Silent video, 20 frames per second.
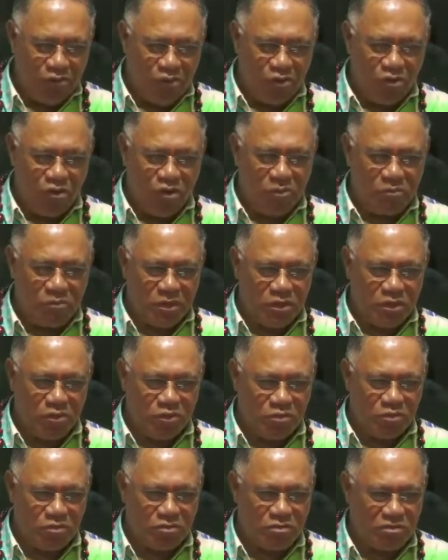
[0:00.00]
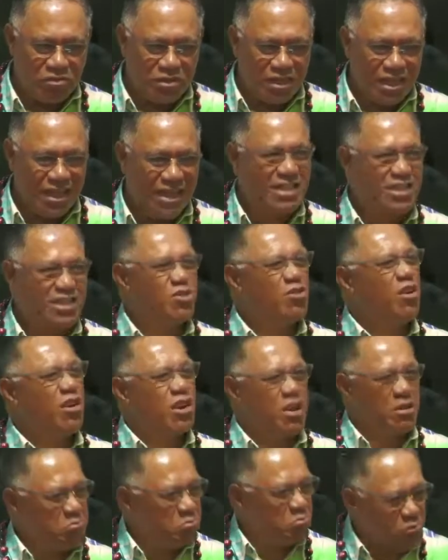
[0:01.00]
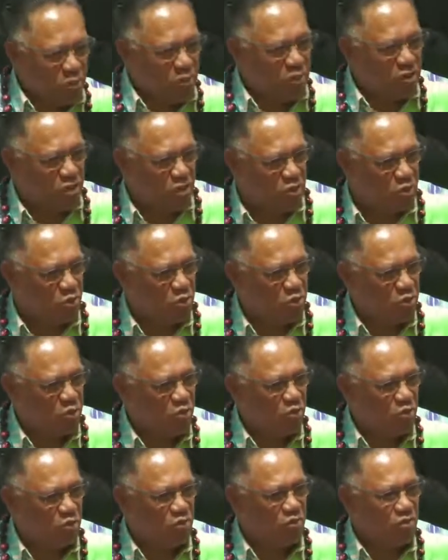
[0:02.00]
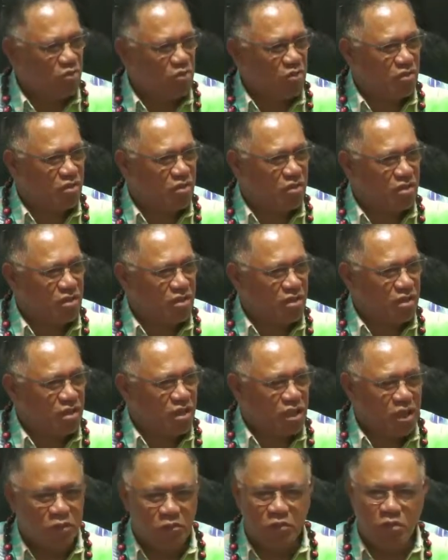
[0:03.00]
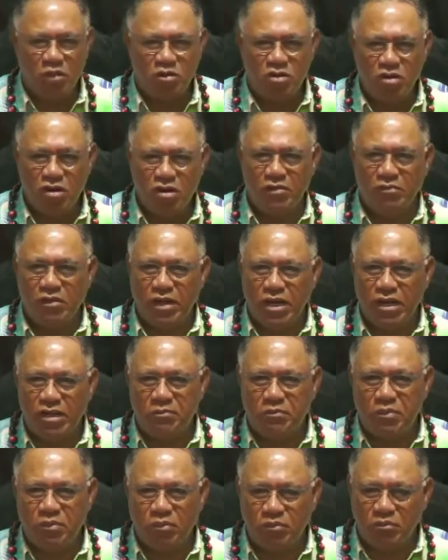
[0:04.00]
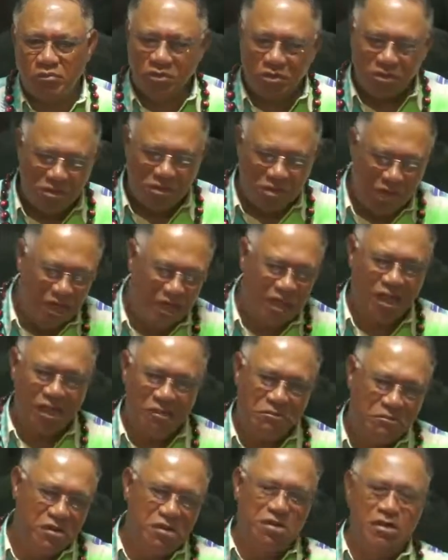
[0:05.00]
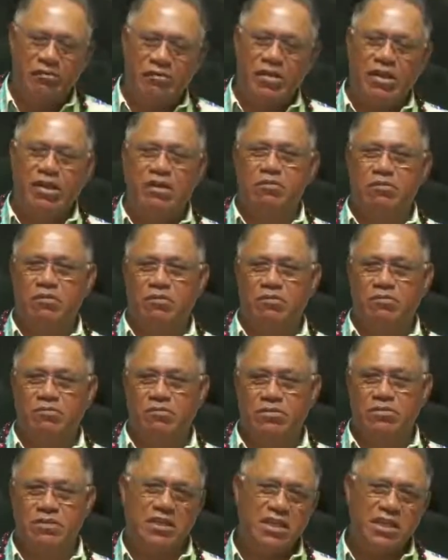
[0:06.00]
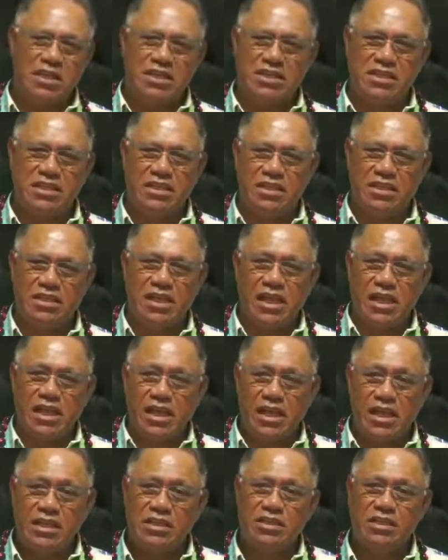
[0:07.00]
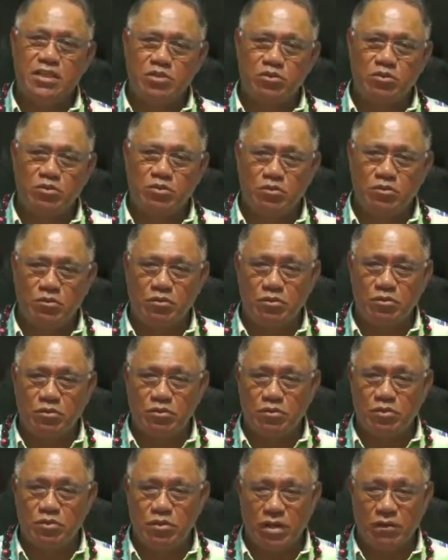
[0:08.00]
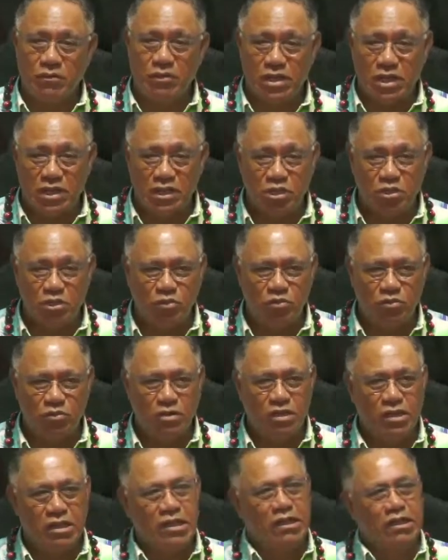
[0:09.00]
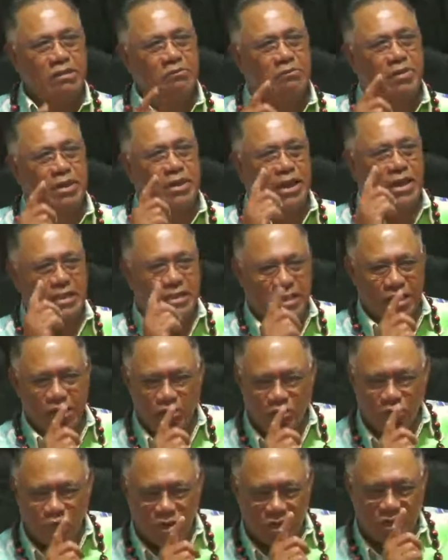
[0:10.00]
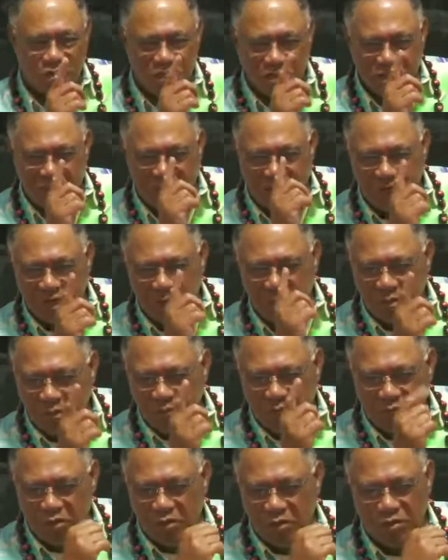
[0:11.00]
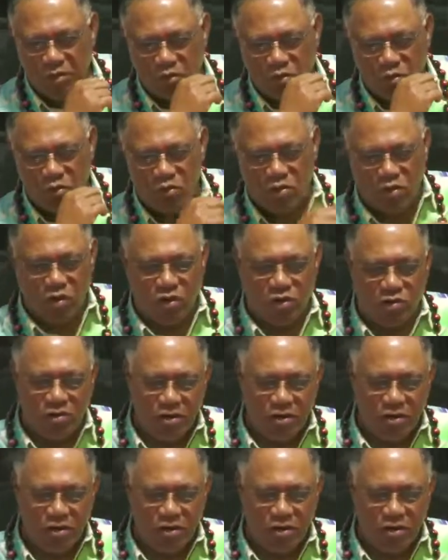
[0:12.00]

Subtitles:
because it's not important to you. If you're not available, you're saying, I'm not available. It's easy to have an excuse. But I tell you what, standing before the Lord God,